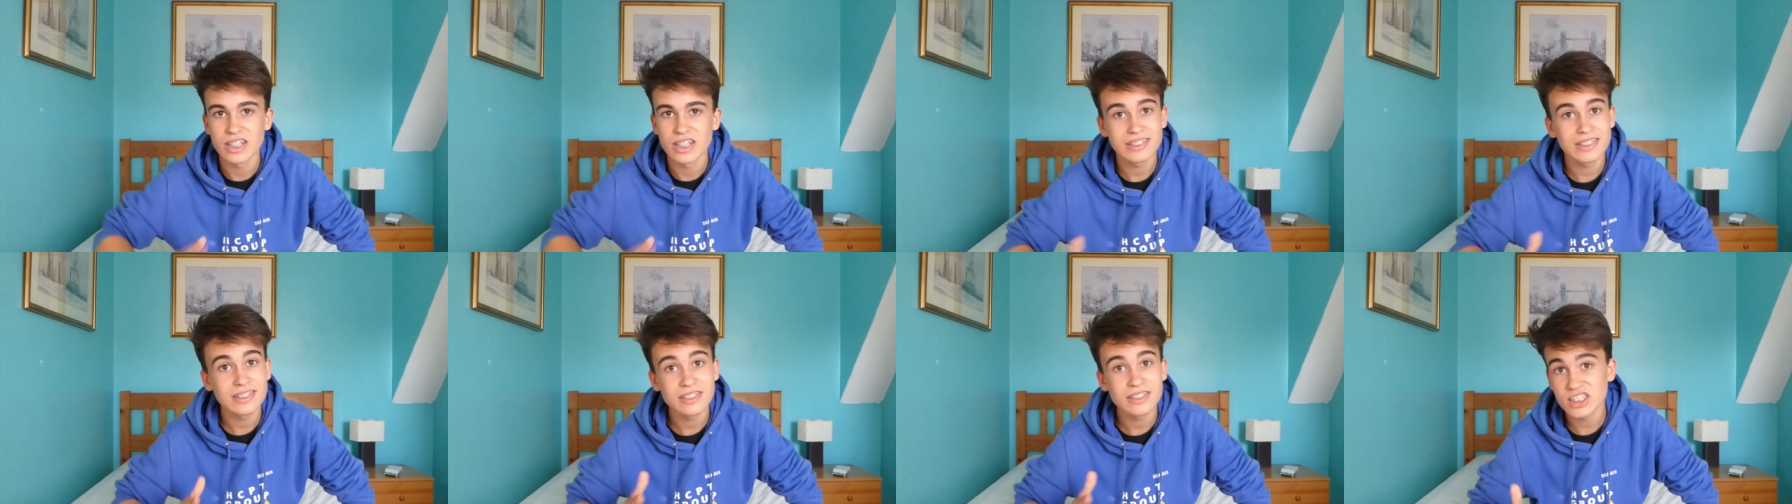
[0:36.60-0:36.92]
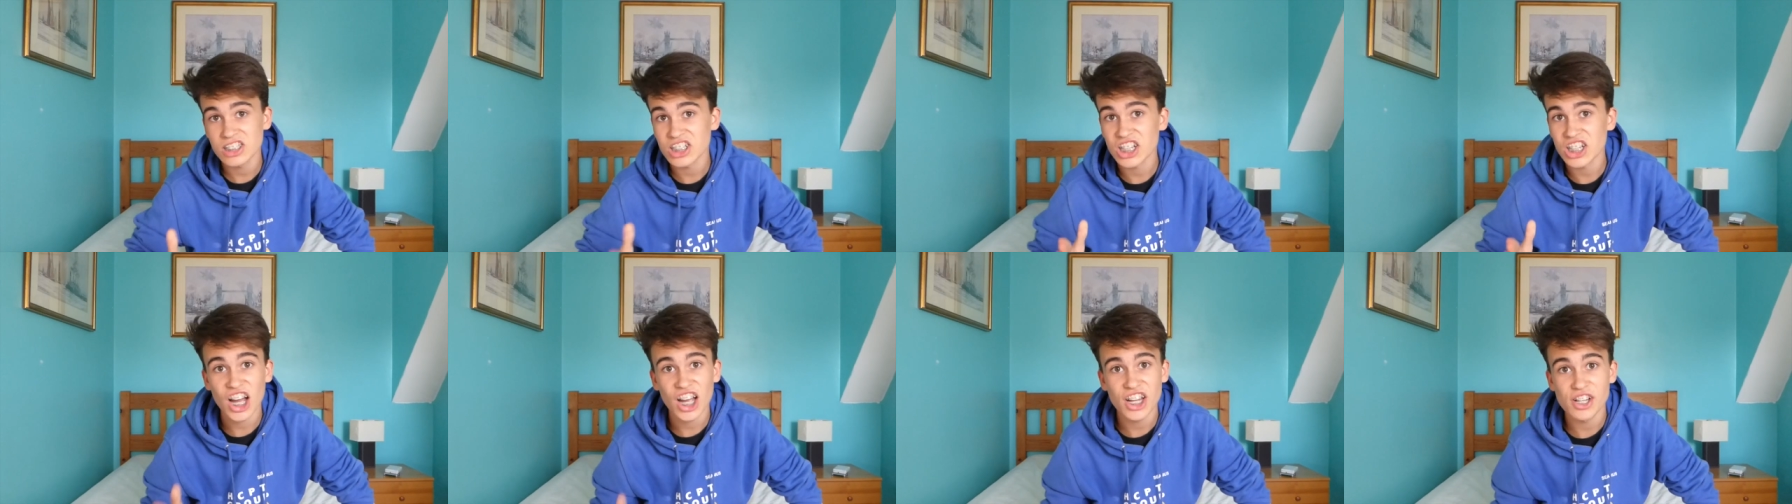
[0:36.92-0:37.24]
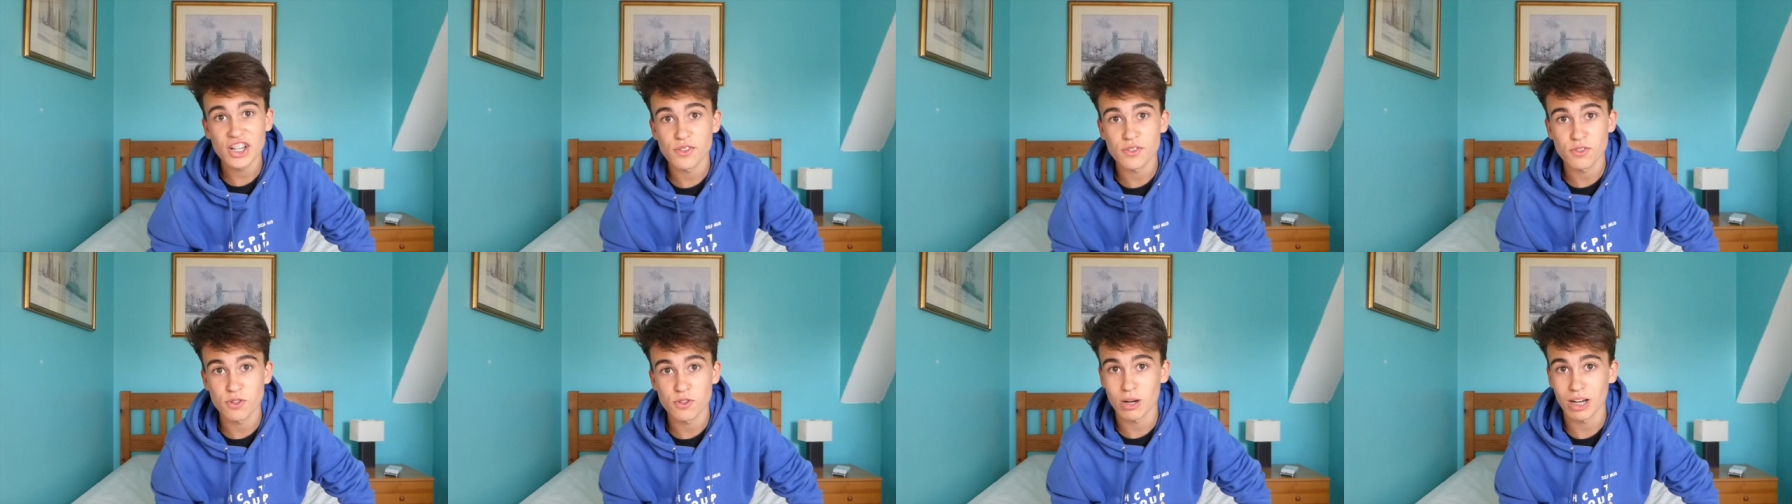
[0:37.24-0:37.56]
This is the
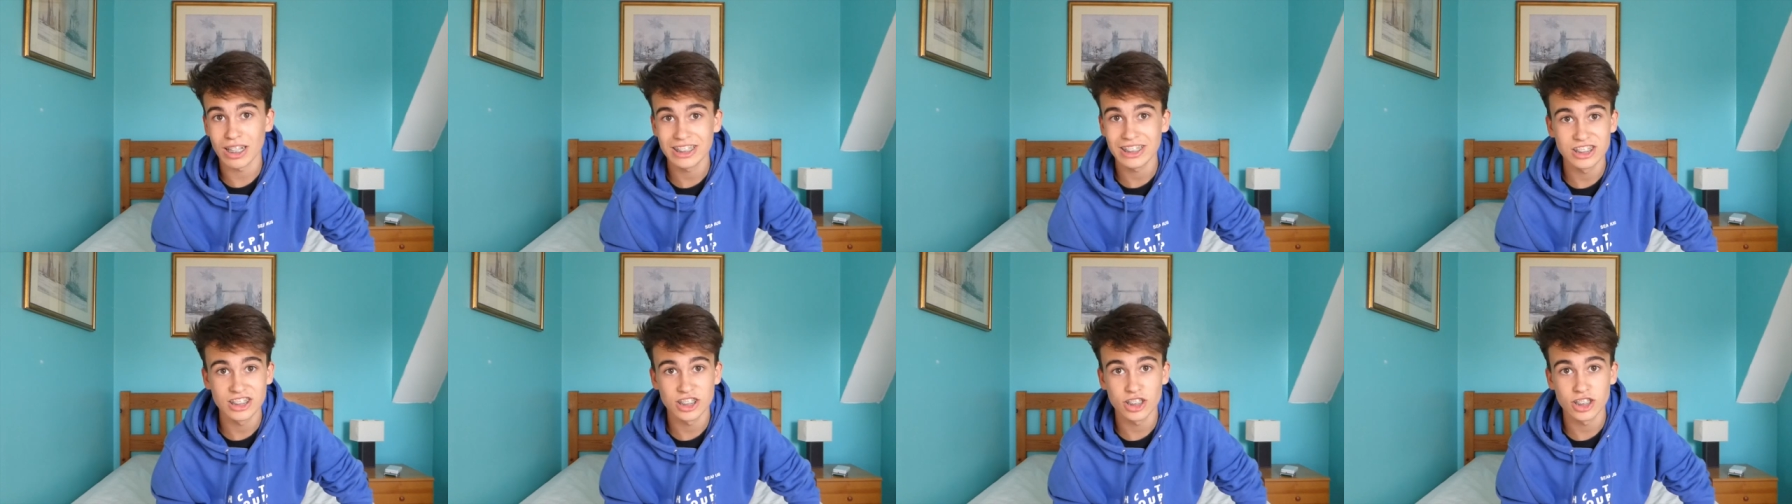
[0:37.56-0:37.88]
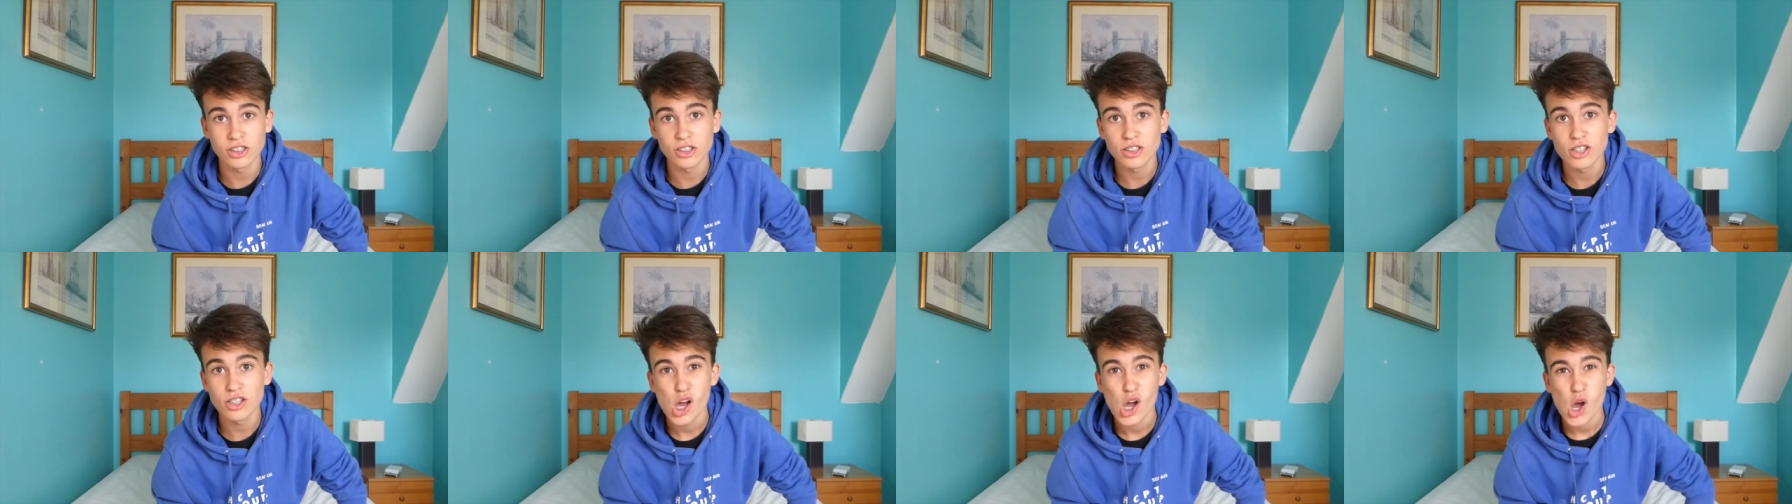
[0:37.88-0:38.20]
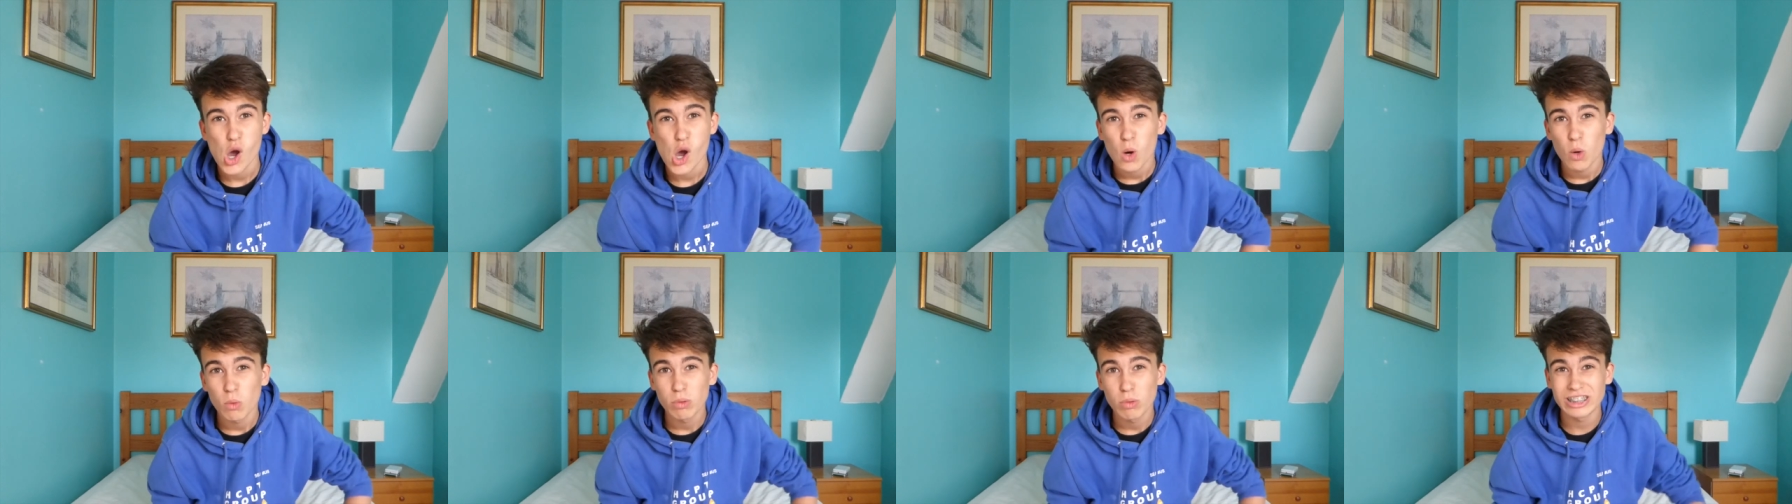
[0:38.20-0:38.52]
kind of question
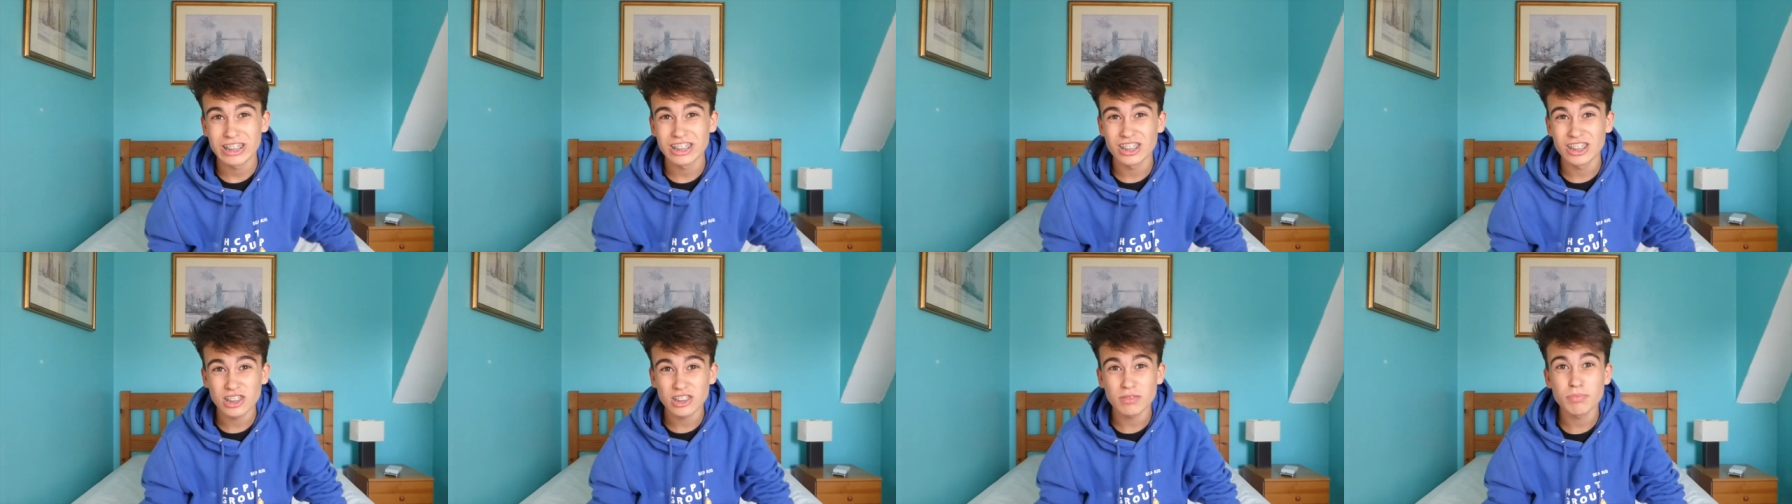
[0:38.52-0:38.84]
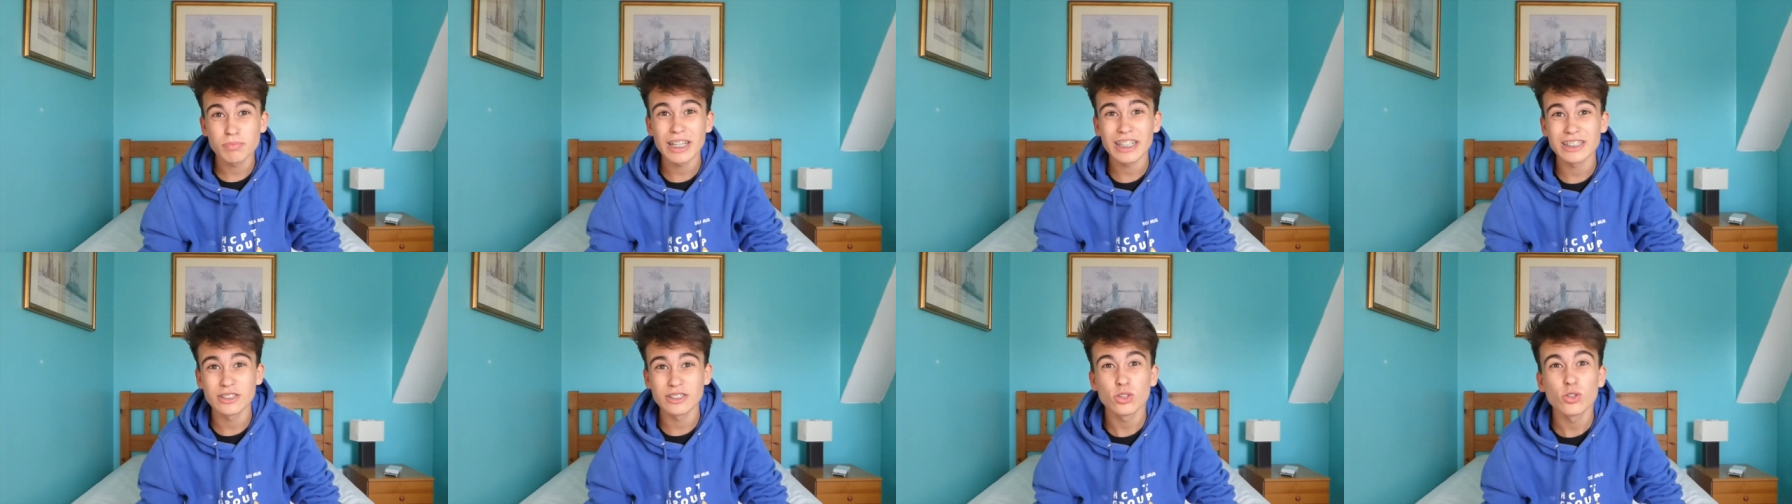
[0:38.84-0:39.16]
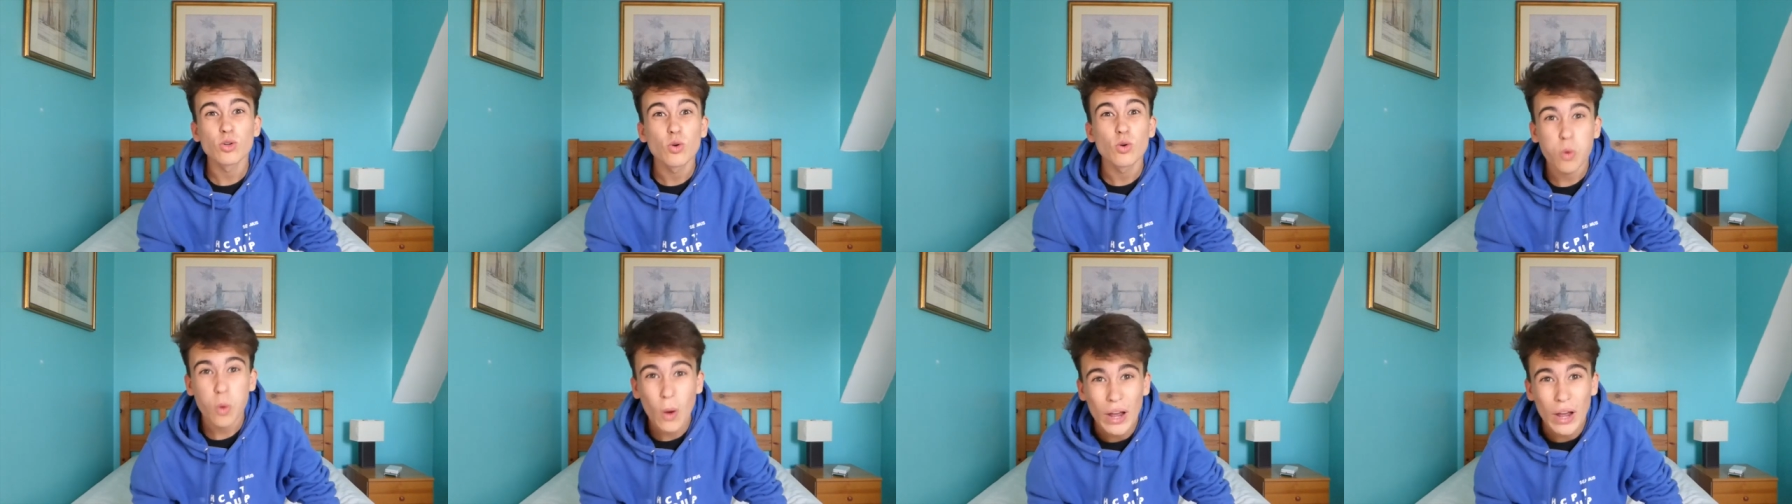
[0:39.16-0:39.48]
which just
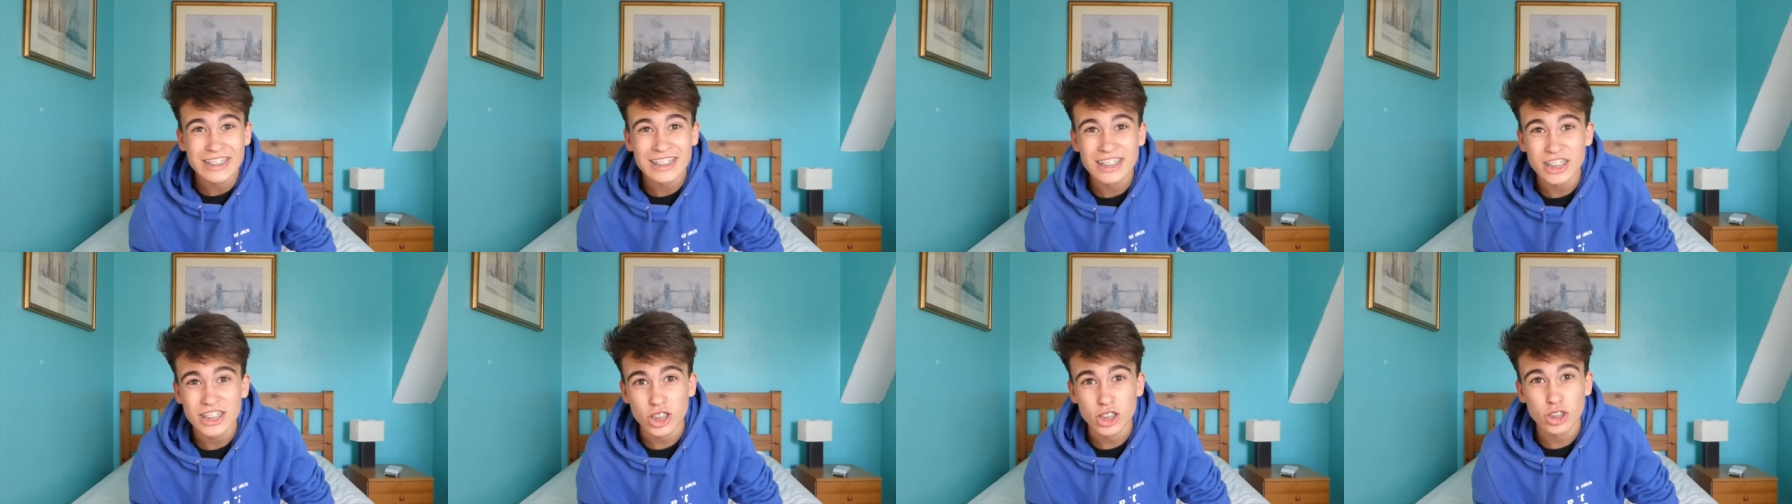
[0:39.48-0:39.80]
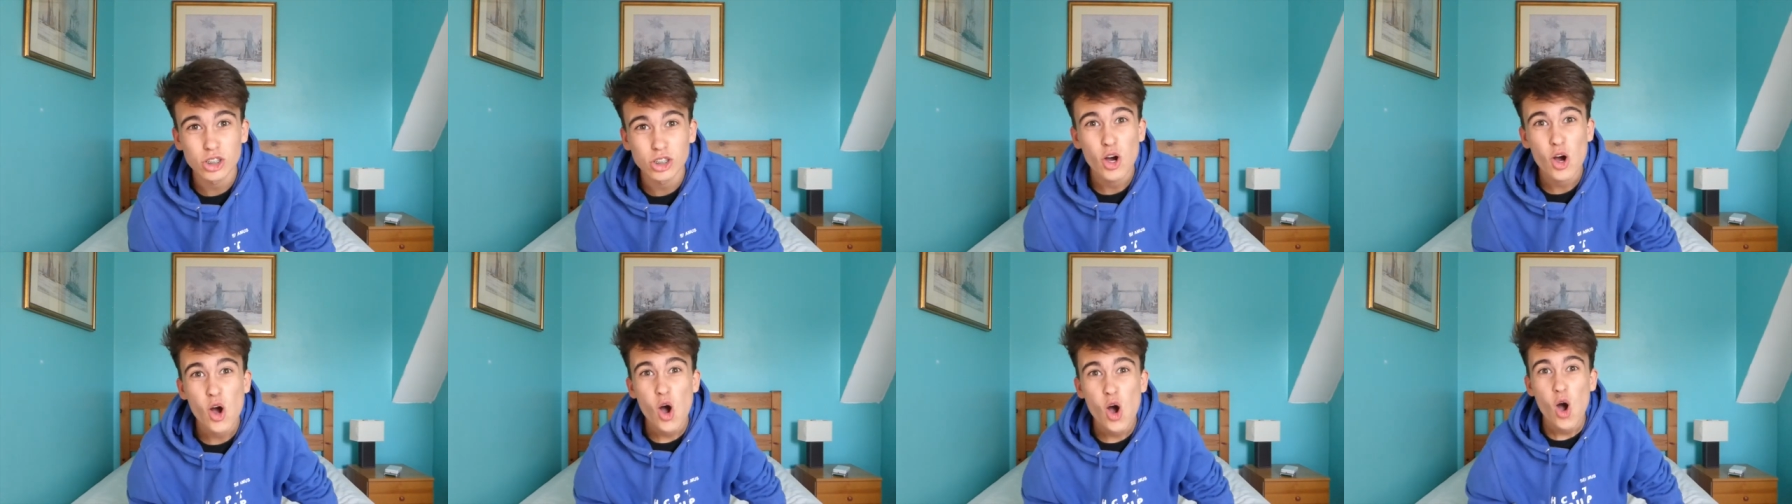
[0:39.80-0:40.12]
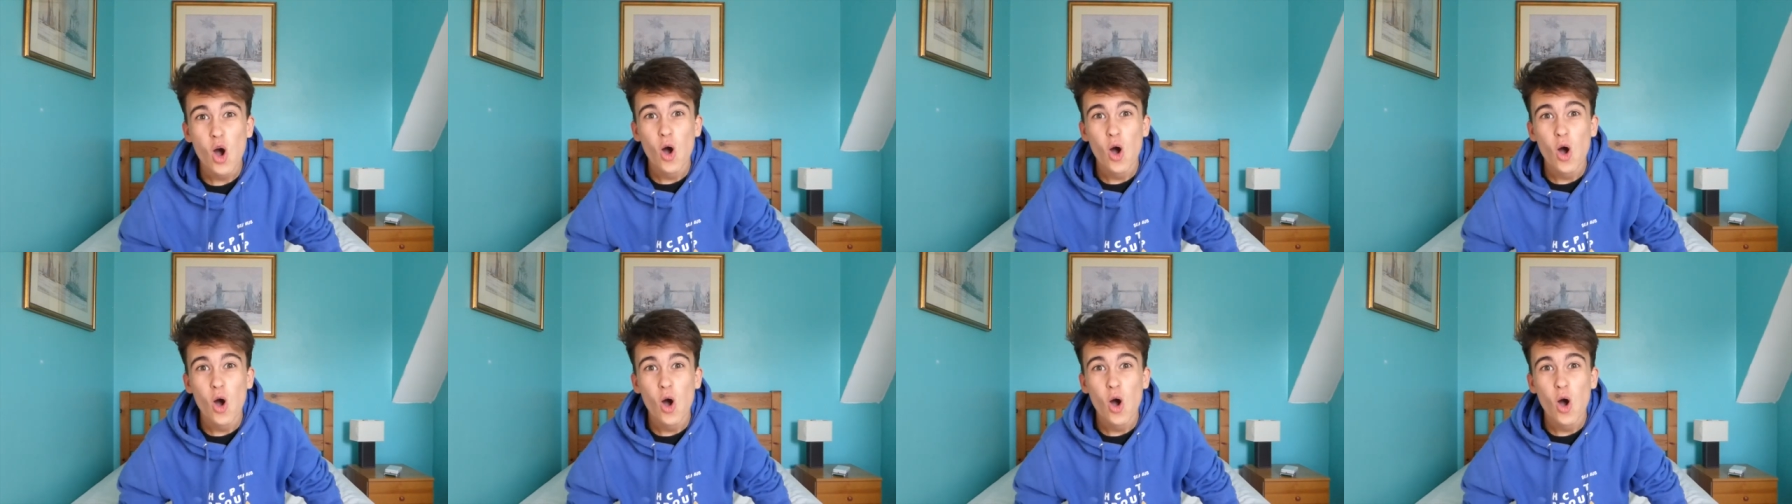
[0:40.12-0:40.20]
makes you question,